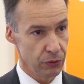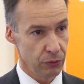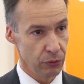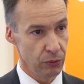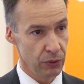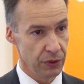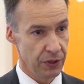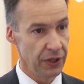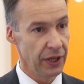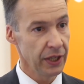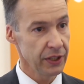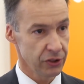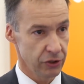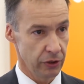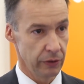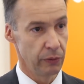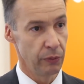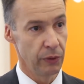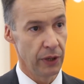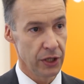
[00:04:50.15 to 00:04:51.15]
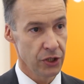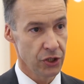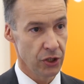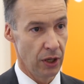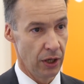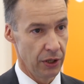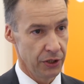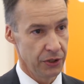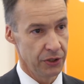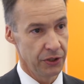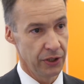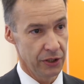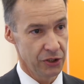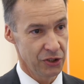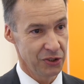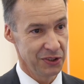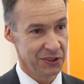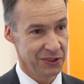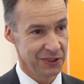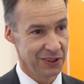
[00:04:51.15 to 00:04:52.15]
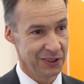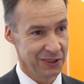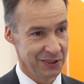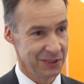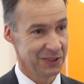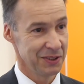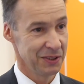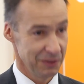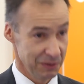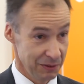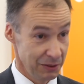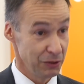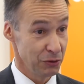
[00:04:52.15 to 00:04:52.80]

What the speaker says: to the next generation architectures and